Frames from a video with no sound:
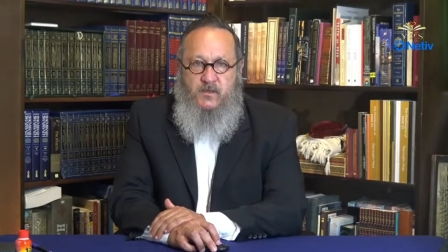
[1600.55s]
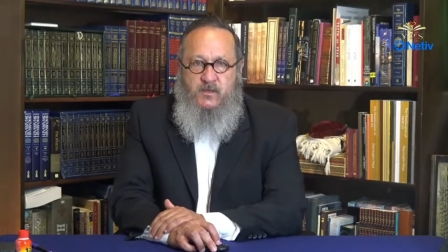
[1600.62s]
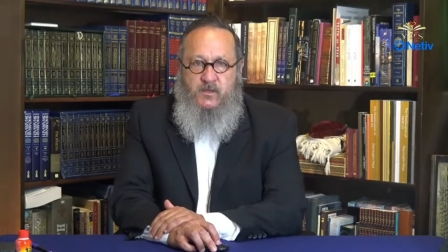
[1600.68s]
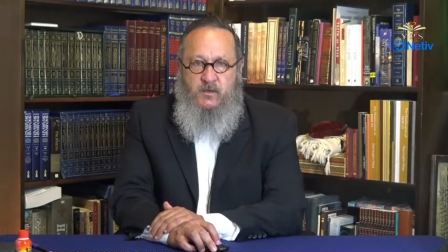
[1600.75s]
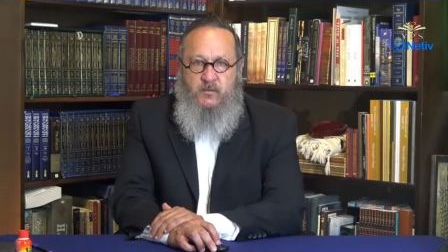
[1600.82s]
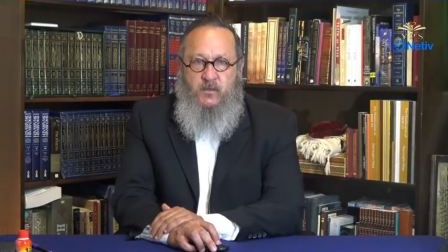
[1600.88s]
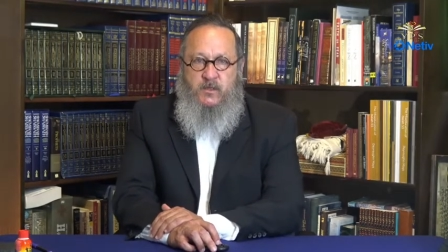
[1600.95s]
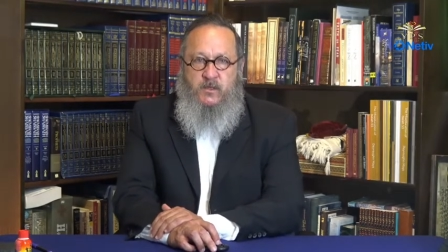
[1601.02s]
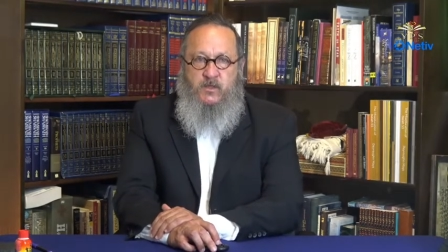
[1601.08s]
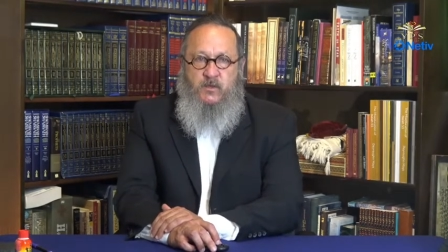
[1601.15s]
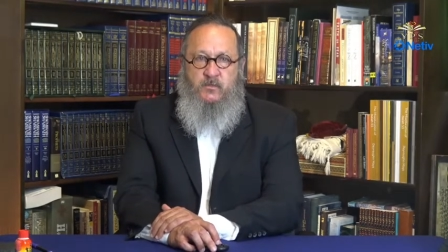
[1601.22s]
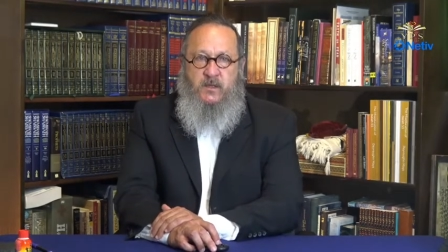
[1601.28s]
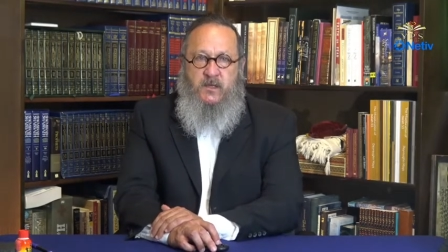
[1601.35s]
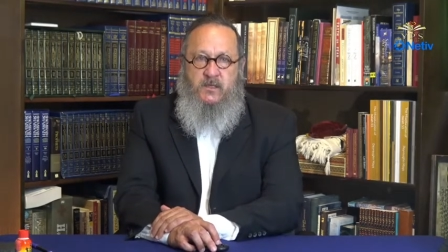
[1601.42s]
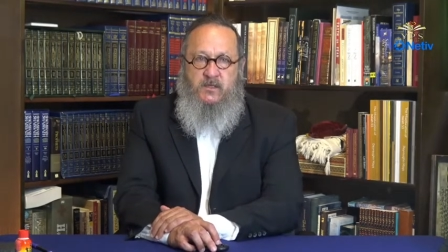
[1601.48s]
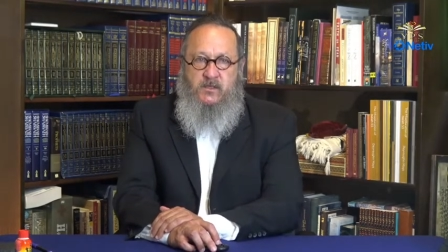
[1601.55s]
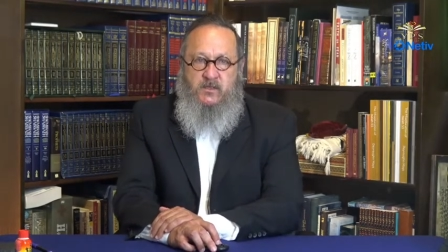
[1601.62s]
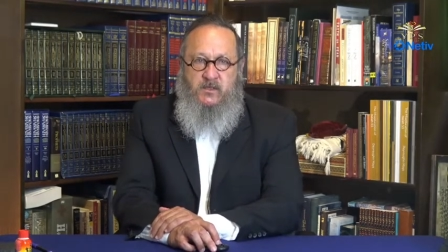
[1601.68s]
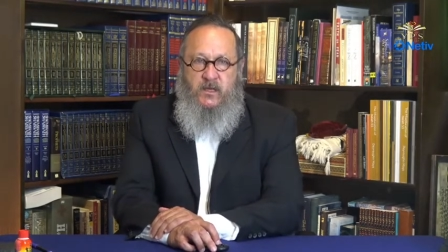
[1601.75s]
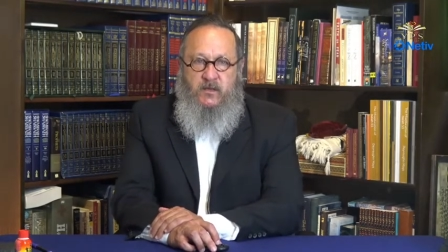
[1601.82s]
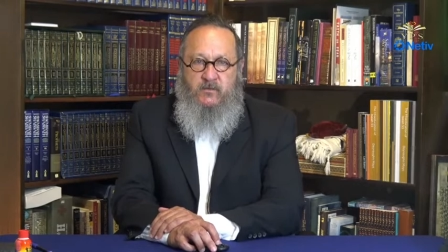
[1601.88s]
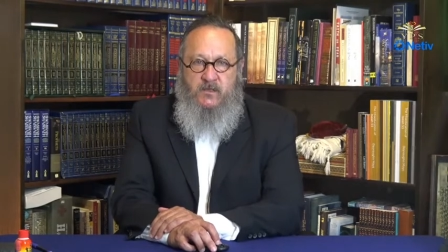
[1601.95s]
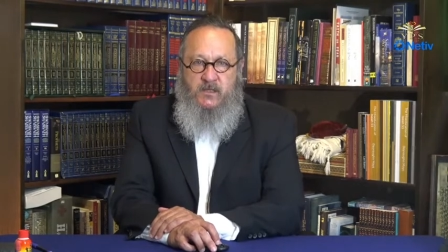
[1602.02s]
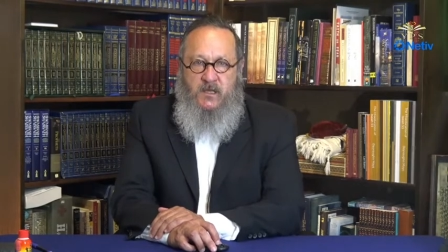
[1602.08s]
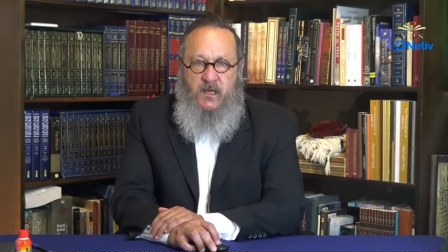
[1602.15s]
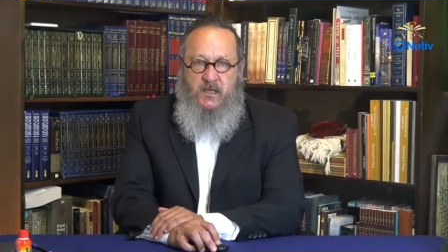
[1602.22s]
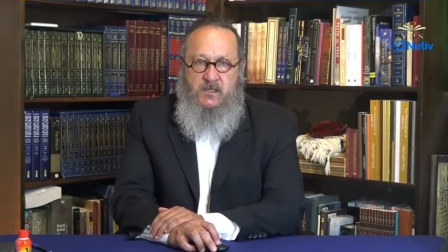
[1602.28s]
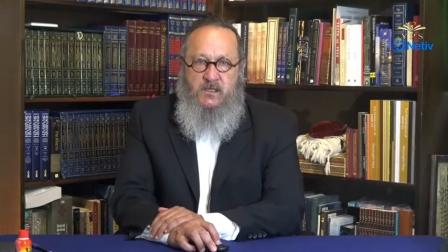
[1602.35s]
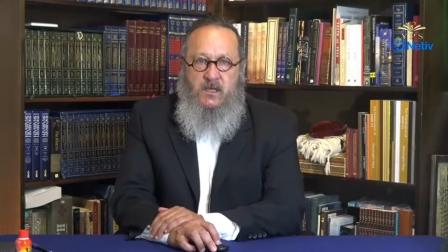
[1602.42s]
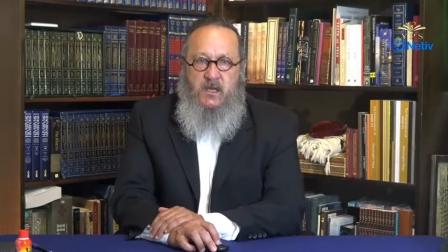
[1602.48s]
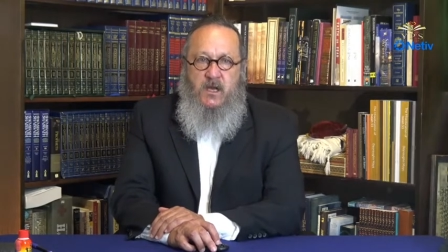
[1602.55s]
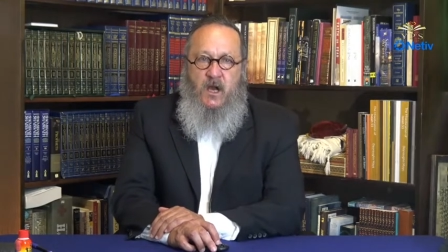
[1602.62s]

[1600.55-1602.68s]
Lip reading: Similarly, to place the sacred text